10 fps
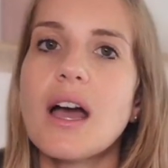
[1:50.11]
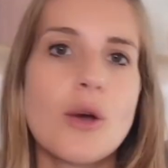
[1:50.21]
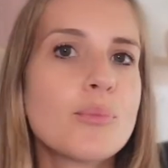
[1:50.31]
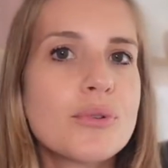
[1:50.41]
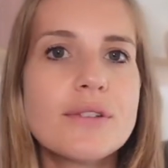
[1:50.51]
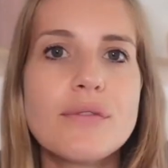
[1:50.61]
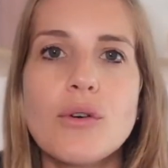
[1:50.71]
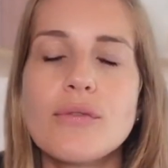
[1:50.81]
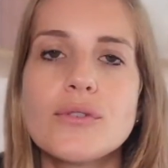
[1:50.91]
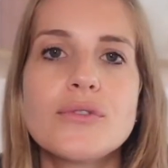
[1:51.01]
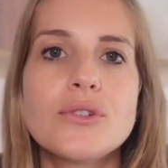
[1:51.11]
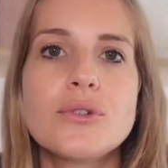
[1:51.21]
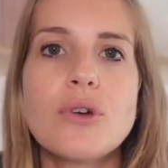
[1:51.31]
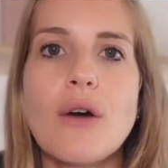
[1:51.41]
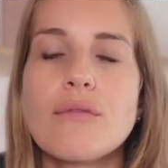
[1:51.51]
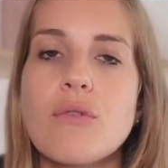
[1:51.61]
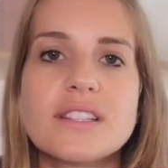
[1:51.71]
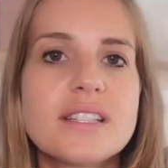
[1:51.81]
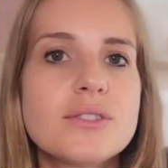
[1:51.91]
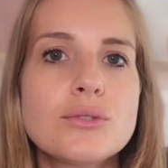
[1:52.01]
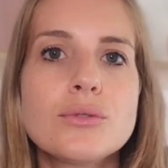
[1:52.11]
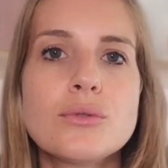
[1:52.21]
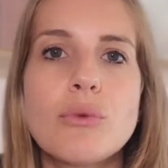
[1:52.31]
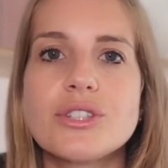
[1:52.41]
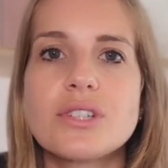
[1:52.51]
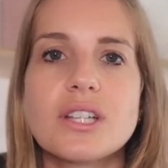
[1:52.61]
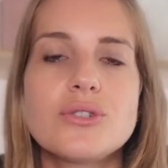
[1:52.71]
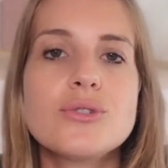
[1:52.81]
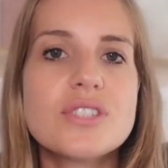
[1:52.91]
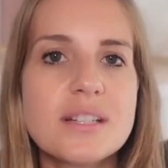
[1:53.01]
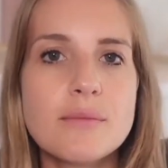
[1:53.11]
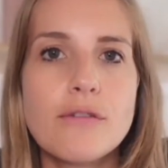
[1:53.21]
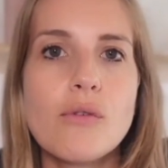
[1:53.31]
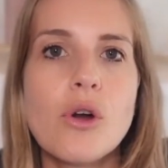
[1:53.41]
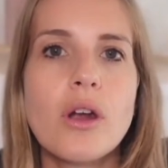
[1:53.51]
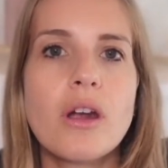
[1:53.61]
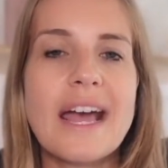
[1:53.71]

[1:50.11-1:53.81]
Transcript: a brief overview of what they do, what you can use them for,